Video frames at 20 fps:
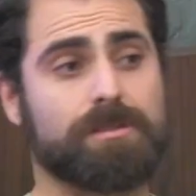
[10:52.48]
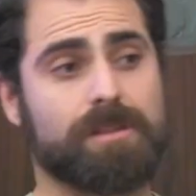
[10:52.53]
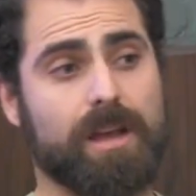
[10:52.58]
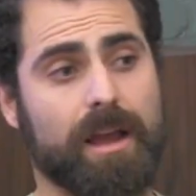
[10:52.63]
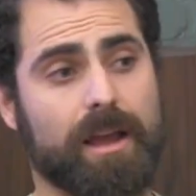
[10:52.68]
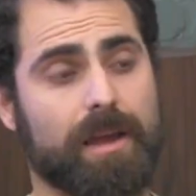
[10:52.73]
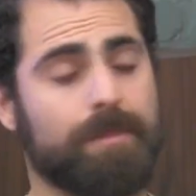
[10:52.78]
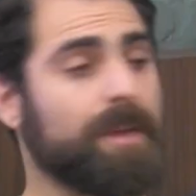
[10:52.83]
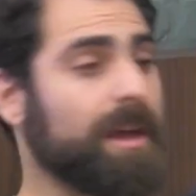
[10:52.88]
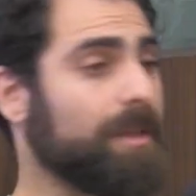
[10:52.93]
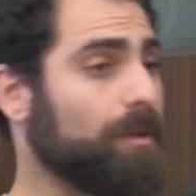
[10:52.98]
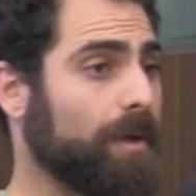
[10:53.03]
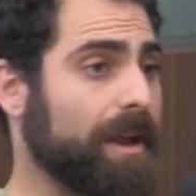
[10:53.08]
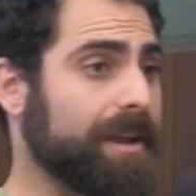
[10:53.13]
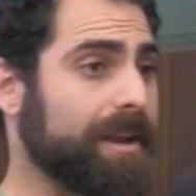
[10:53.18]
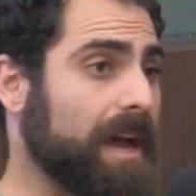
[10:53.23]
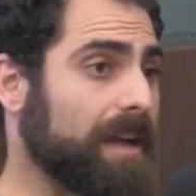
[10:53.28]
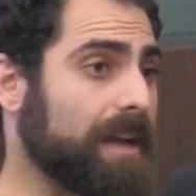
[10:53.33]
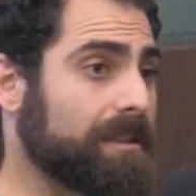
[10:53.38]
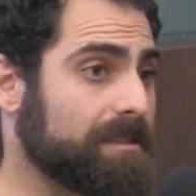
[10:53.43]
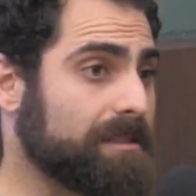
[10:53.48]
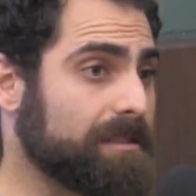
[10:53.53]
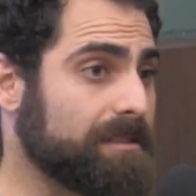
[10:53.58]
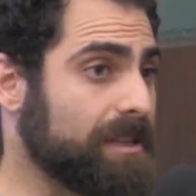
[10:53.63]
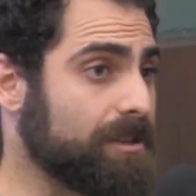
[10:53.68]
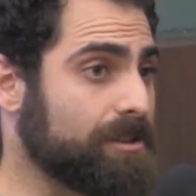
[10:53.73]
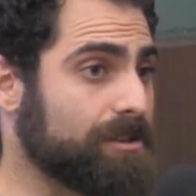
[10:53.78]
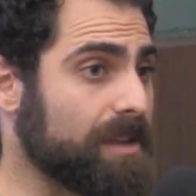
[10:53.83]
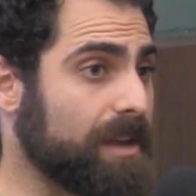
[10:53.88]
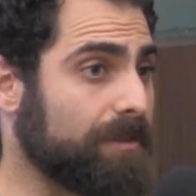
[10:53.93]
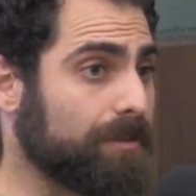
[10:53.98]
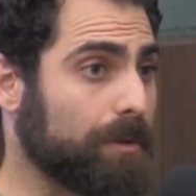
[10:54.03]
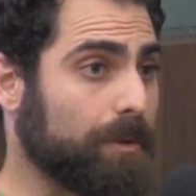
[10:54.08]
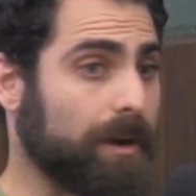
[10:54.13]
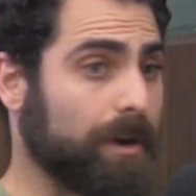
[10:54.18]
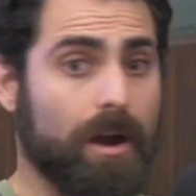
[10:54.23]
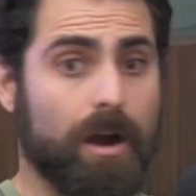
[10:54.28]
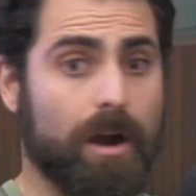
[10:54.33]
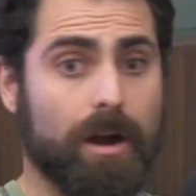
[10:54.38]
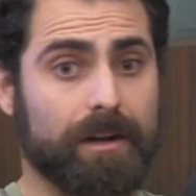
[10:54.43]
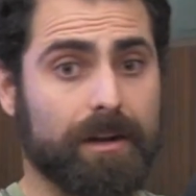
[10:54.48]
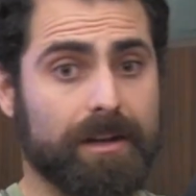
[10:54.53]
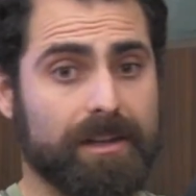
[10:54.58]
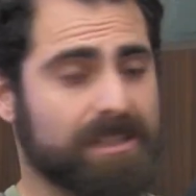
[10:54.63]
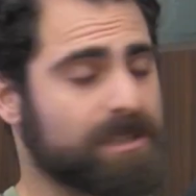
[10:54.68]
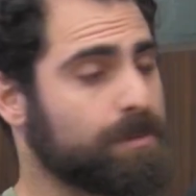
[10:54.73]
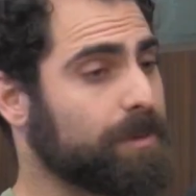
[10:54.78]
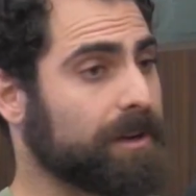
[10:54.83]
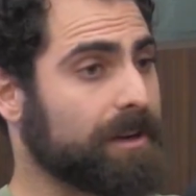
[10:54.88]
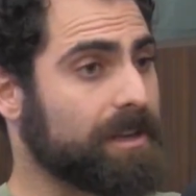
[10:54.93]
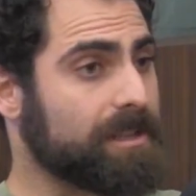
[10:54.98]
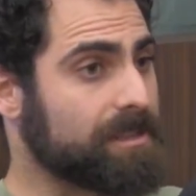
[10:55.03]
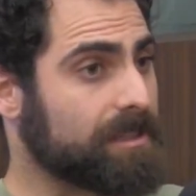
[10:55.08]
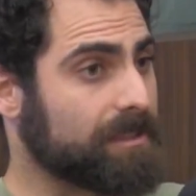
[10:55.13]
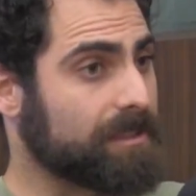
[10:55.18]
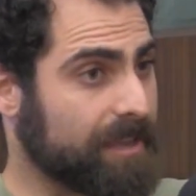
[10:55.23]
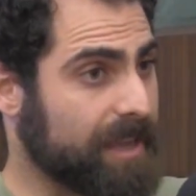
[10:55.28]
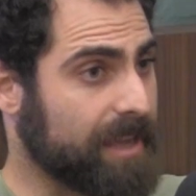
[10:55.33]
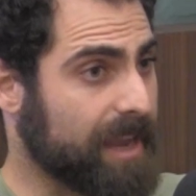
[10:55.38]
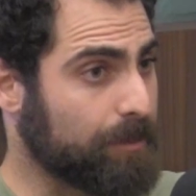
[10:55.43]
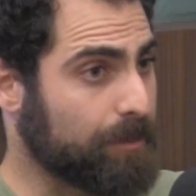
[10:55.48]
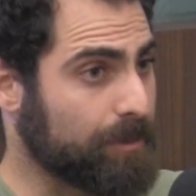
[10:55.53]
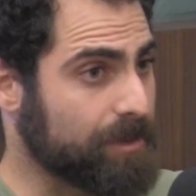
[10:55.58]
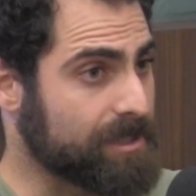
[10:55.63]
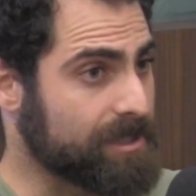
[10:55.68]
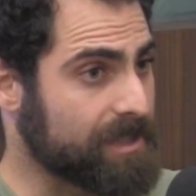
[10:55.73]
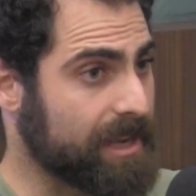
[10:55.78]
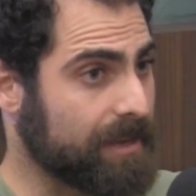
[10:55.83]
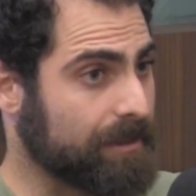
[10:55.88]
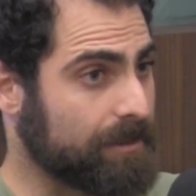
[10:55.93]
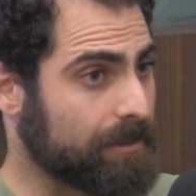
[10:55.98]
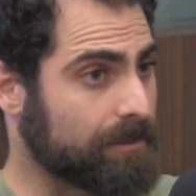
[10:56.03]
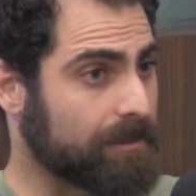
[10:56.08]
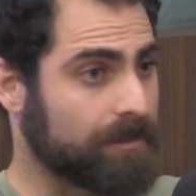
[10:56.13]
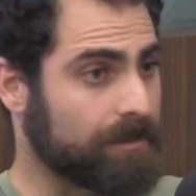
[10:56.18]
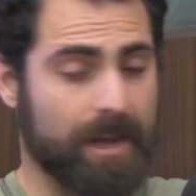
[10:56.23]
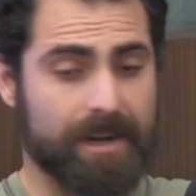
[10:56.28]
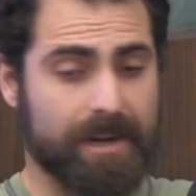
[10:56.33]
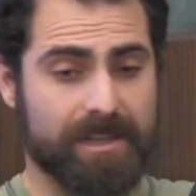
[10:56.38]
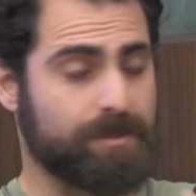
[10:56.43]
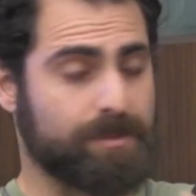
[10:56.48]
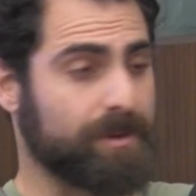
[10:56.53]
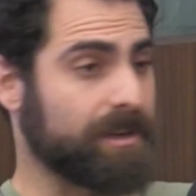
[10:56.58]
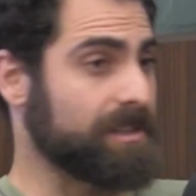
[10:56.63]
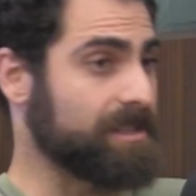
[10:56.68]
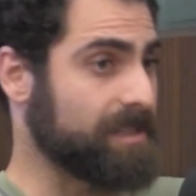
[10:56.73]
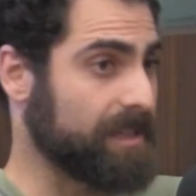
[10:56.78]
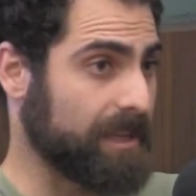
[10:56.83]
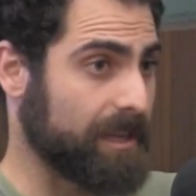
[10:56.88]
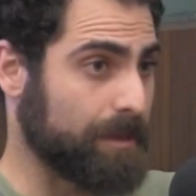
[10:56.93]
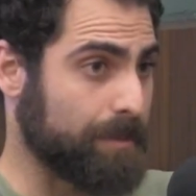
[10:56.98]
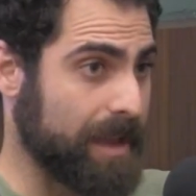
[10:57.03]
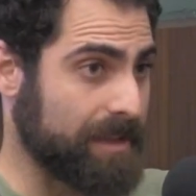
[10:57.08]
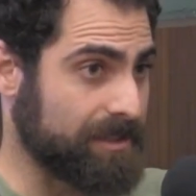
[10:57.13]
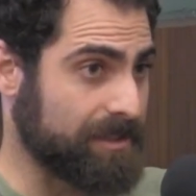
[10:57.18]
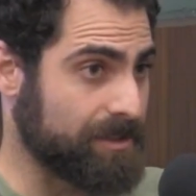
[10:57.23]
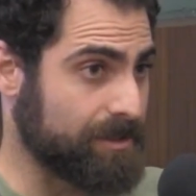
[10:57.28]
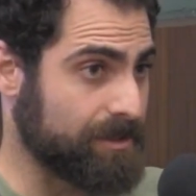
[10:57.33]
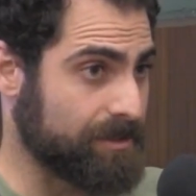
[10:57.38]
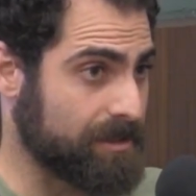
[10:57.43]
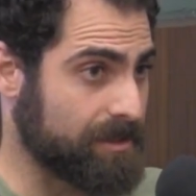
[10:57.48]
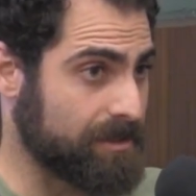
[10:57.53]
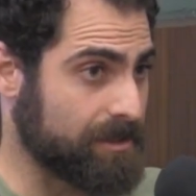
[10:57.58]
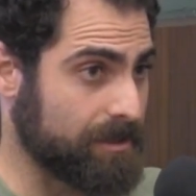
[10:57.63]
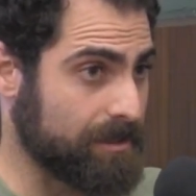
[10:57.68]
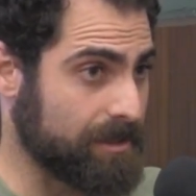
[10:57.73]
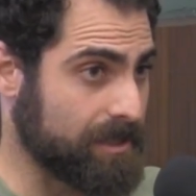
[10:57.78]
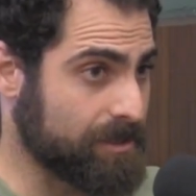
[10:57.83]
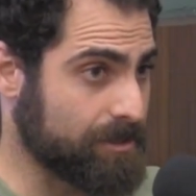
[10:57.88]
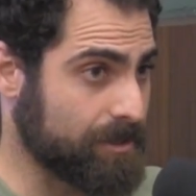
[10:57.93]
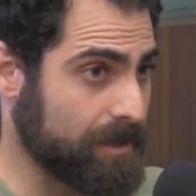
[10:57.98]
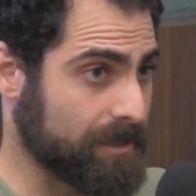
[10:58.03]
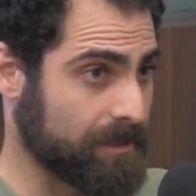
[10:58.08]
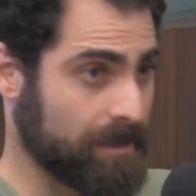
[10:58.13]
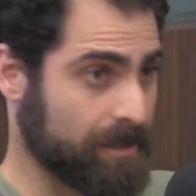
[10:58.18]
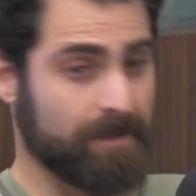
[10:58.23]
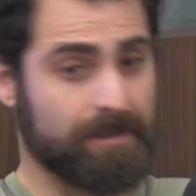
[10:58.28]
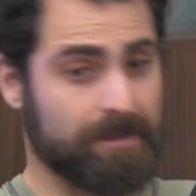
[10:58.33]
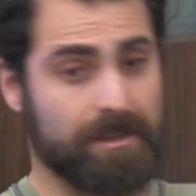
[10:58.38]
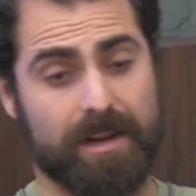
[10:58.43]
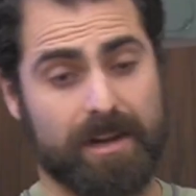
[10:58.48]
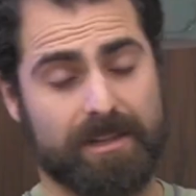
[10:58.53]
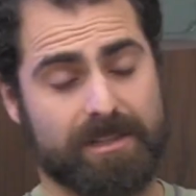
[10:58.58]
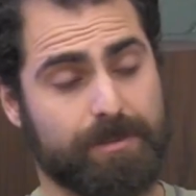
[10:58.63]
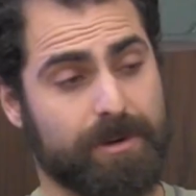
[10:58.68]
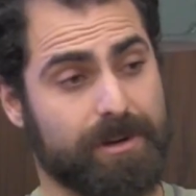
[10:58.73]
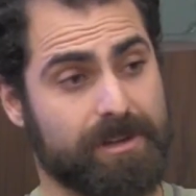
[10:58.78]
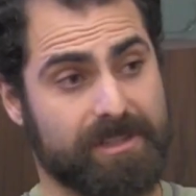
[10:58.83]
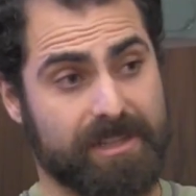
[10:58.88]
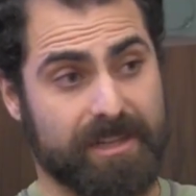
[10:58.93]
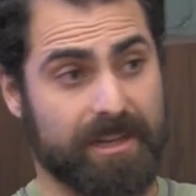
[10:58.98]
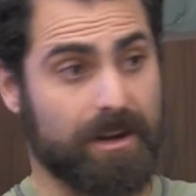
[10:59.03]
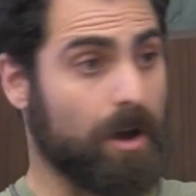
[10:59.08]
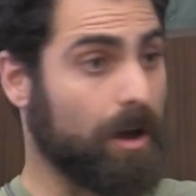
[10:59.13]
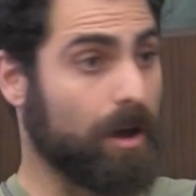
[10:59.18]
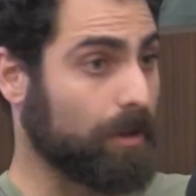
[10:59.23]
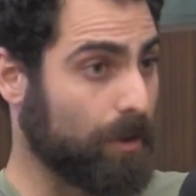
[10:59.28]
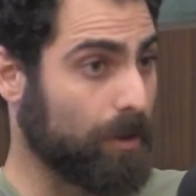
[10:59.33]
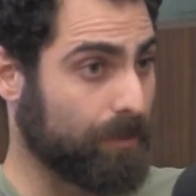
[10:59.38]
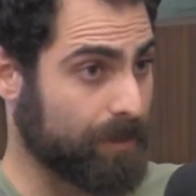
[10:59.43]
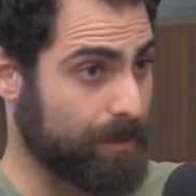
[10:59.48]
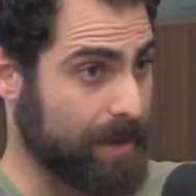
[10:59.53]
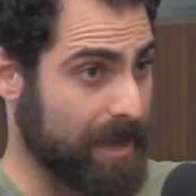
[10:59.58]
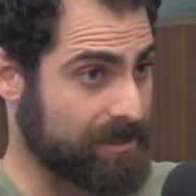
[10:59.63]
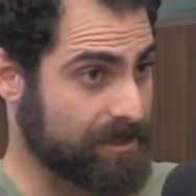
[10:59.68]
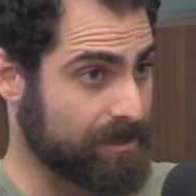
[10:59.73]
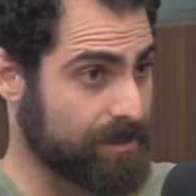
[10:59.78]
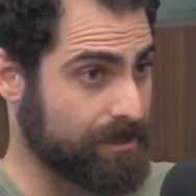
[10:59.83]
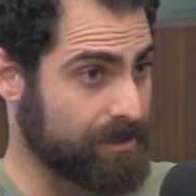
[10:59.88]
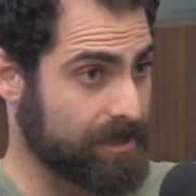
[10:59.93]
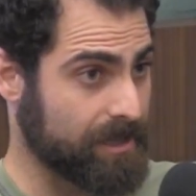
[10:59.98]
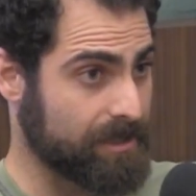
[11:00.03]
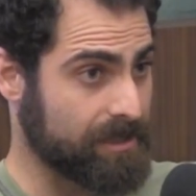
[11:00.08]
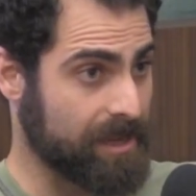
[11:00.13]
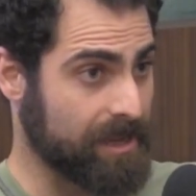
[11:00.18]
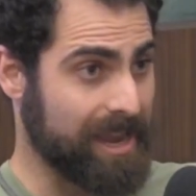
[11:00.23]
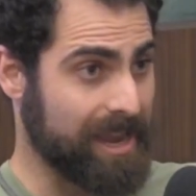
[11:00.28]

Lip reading: talking. And by the way, not teachers everywhere aren't experiencing the Cambridge standard. They're not experiencing it in Massachusetts 3rd District. Not experiencing it all over Massachusetts,